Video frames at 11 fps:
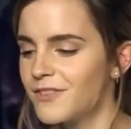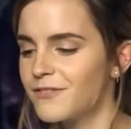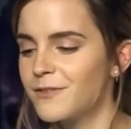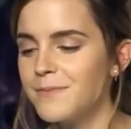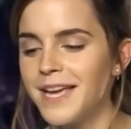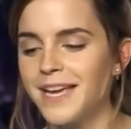
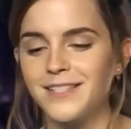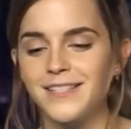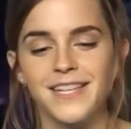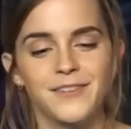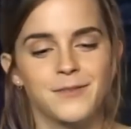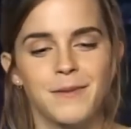For me, it
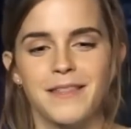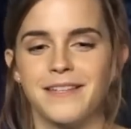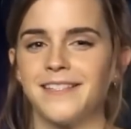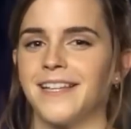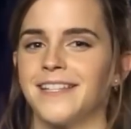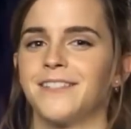just gives me
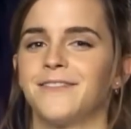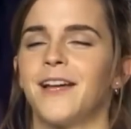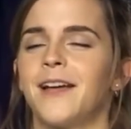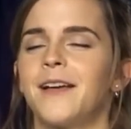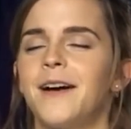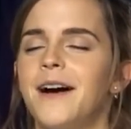this sense of
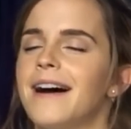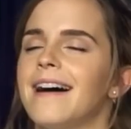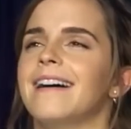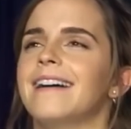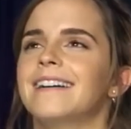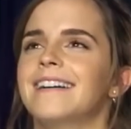like, ah,
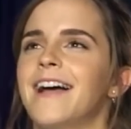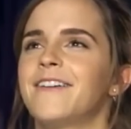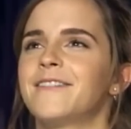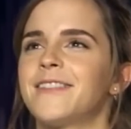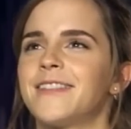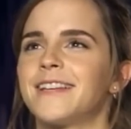oh,
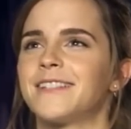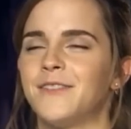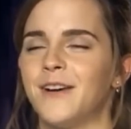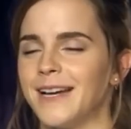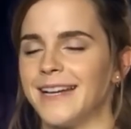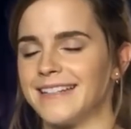everything's
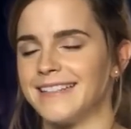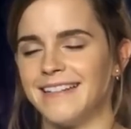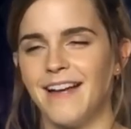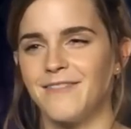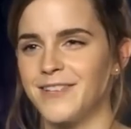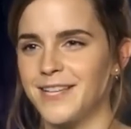fine.
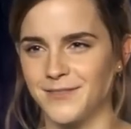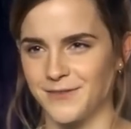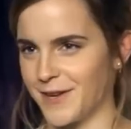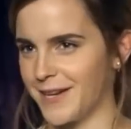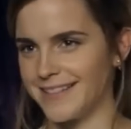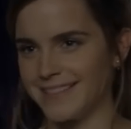Everything's
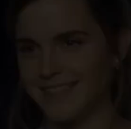fine.